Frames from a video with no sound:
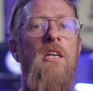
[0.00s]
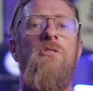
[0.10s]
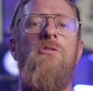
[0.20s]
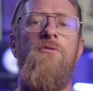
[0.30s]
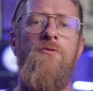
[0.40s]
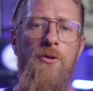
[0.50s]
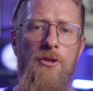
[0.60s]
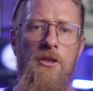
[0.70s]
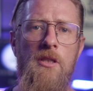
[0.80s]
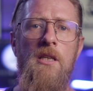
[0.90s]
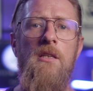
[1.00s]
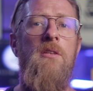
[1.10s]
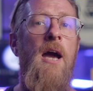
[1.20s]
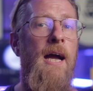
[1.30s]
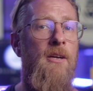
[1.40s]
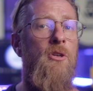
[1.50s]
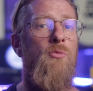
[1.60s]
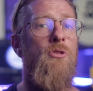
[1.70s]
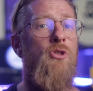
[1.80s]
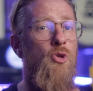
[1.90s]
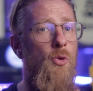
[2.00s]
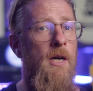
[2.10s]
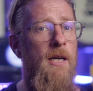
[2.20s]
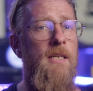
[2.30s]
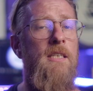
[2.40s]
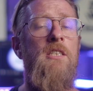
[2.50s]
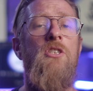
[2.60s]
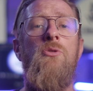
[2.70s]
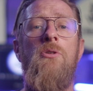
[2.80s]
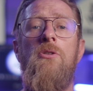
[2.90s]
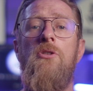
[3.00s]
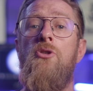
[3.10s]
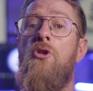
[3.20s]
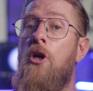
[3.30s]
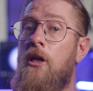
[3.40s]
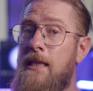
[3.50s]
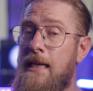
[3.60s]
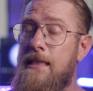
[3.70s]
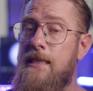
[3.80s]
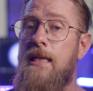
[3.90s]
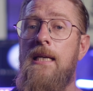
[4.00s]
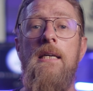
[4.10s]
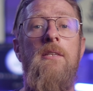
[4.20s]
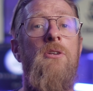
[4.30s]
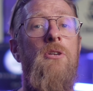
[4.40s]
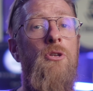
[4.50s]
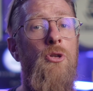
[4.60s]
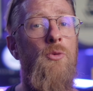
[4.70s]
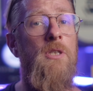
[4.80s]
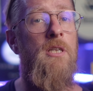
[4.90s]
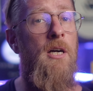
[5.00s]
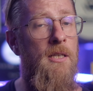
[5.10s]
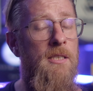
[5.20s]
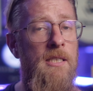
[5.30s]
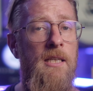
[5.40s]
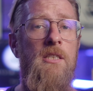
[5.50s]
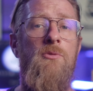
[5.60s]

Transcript: So the first thing the hacker will try is to collect the current context